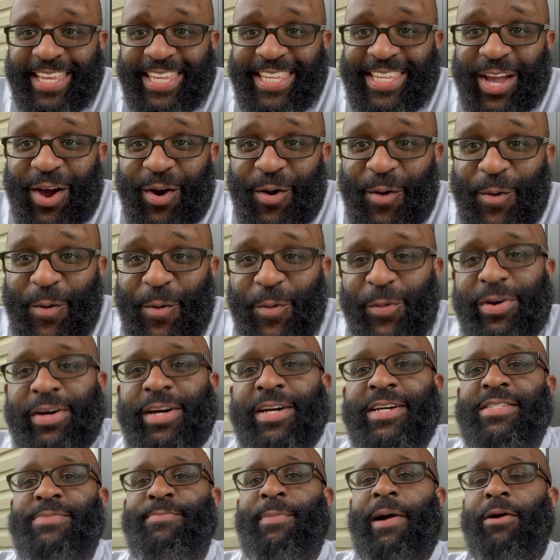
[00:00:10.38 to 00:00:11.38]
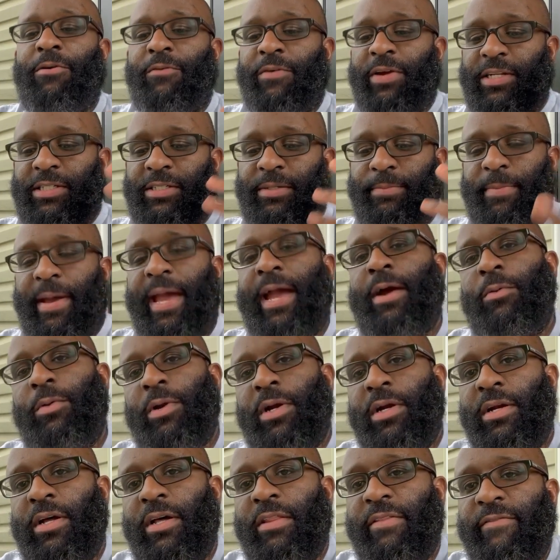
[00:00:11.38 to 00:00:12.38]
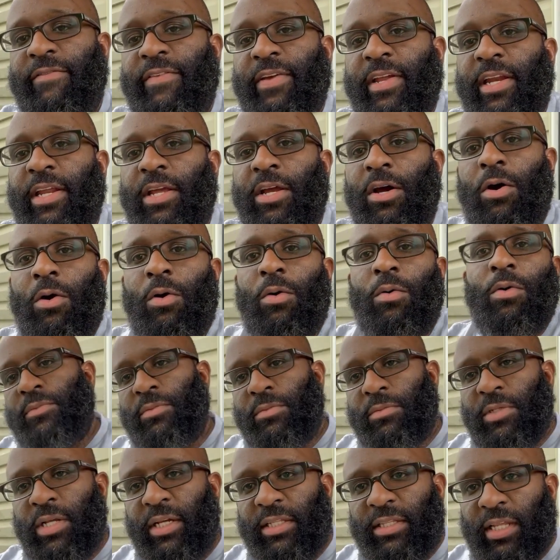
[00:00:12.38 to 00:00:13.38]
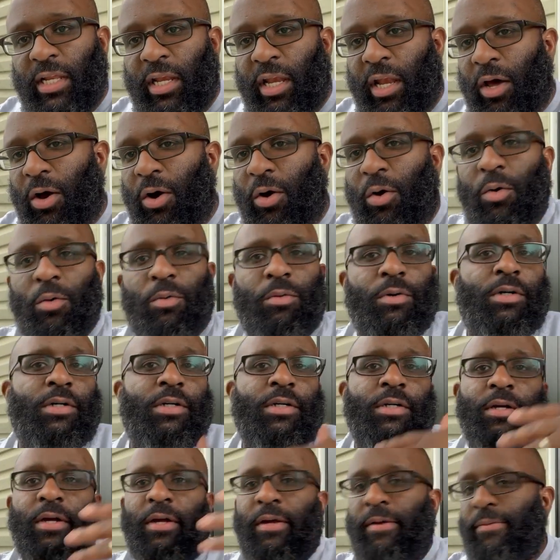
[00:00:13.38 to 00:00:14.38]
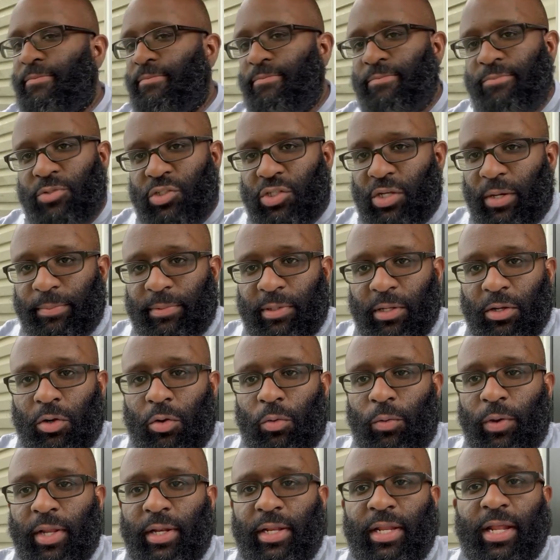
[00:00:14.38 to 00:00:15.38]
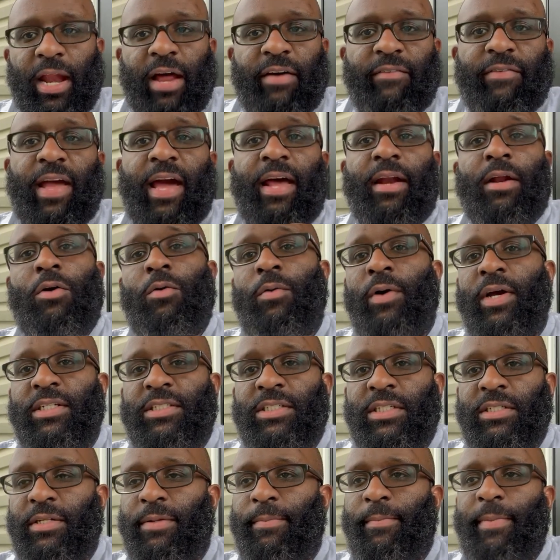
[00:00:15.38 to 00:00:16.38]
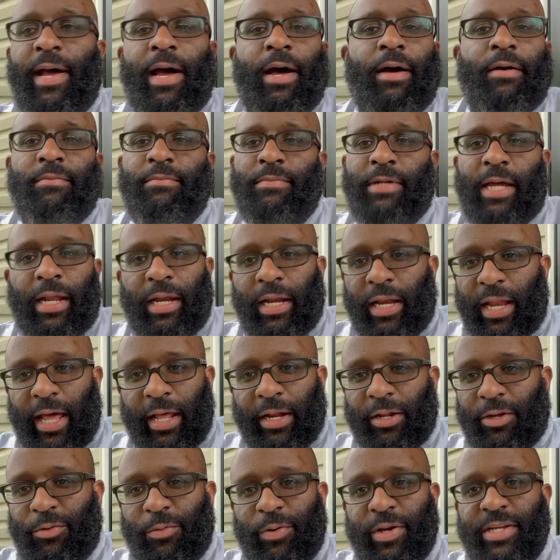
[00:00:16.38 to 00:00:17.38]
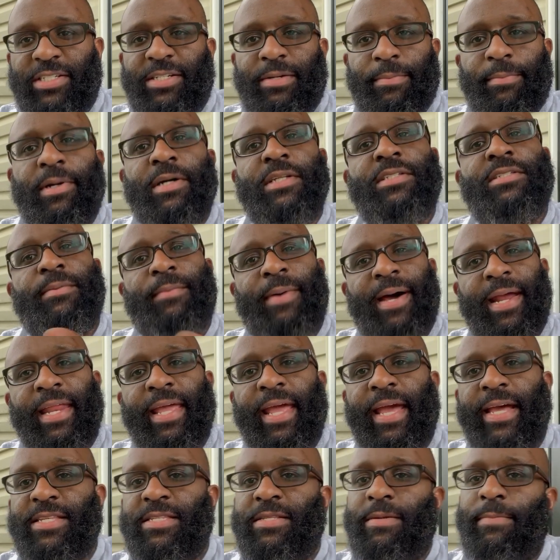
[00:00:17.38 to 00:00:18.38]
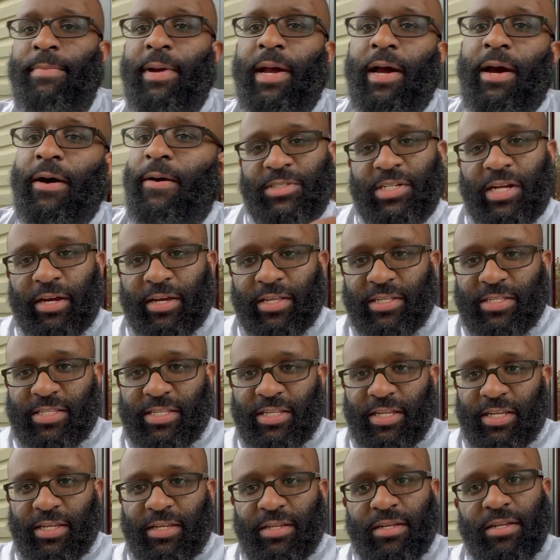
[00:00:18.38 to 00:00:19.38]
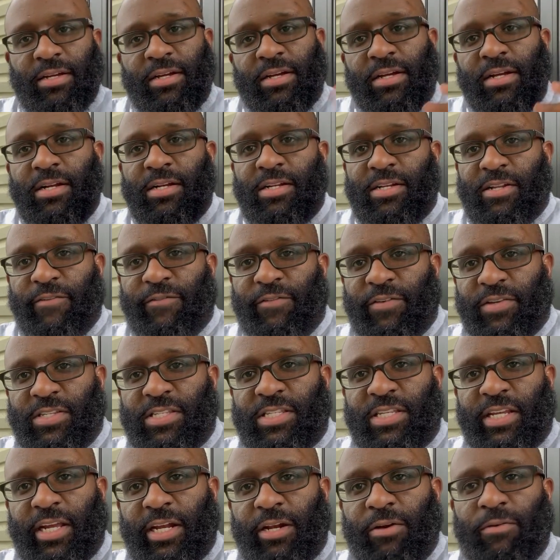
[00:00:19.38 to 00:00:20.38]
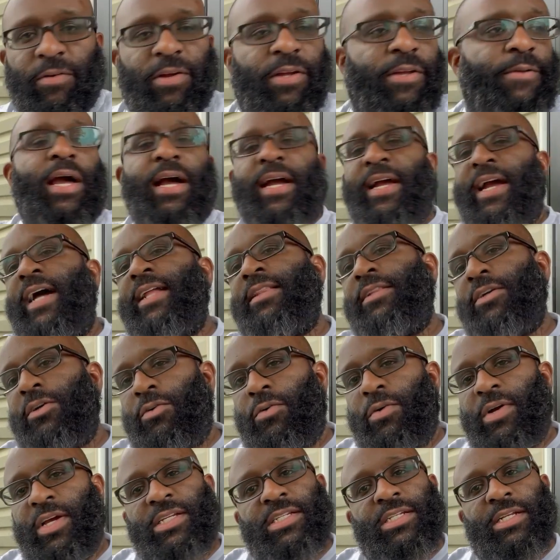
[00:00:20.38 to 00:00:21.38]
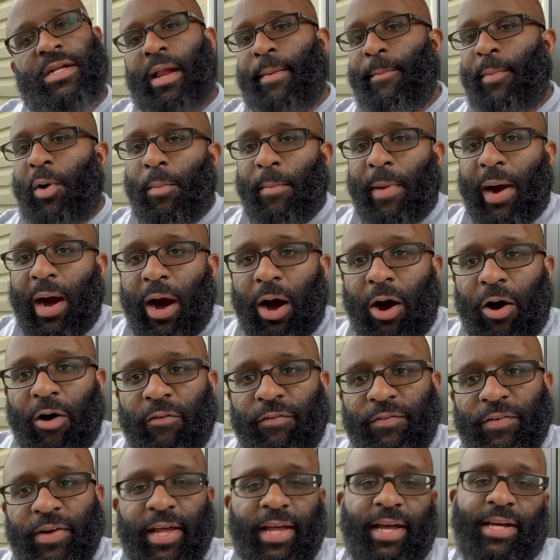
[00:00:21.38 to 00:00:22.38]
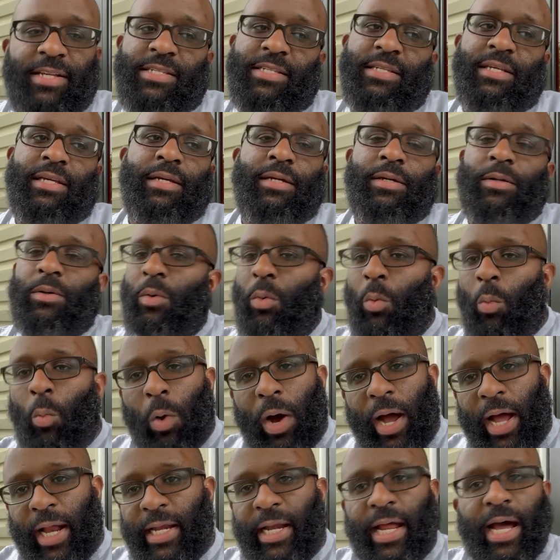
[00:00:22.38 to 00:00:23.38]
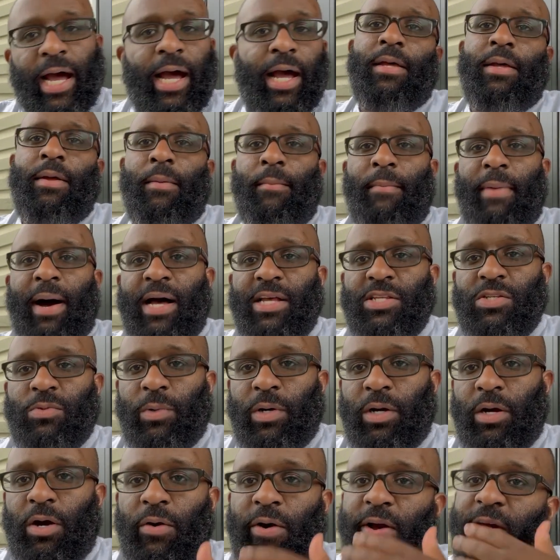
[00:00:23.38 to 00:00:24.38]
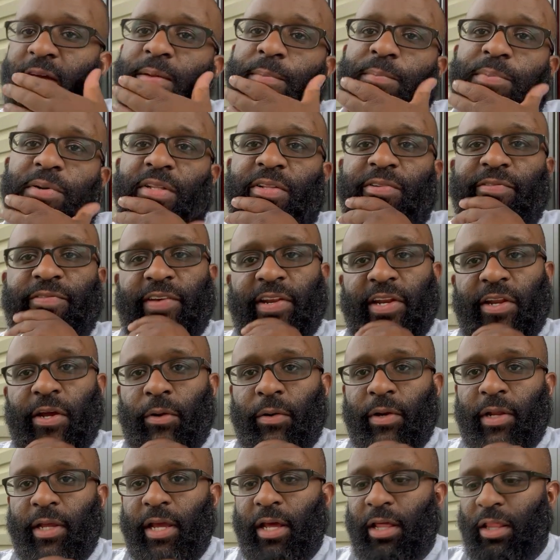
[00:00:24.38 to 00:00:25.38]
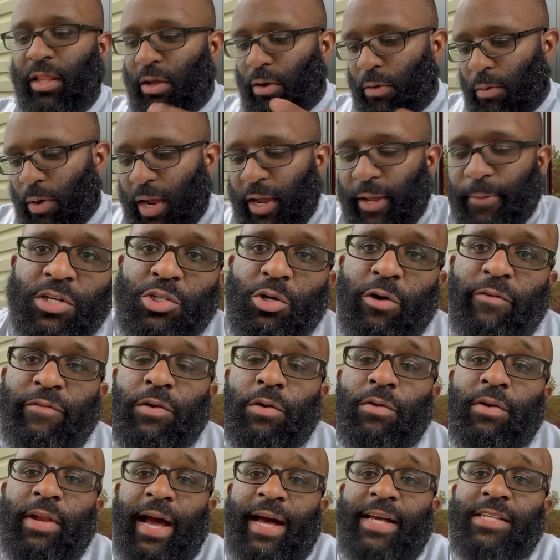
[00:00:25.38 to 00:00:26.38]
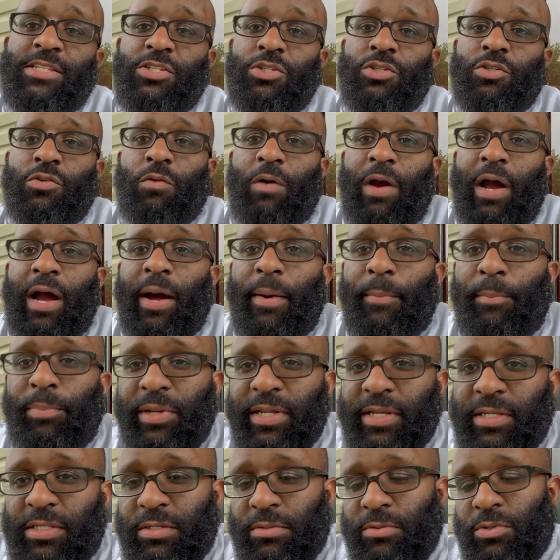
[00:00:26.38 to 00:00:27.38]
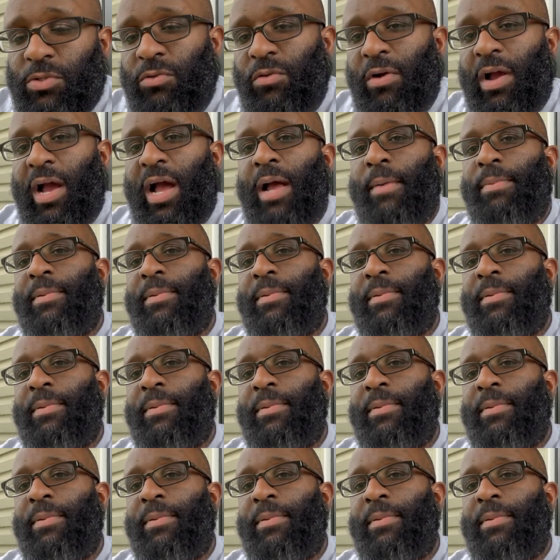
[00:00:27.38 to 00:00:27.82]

Yo, Cuts by Reggie back with another video. Nothing long, something quick that I've got a question about. Not a lot of question, but somebody asked about. Y'all can see different scenery. I got the question. I'm on my off day. I said, why not? Might as well go ahead and put the video together, all right? So if you're not subscribed, please subscribe,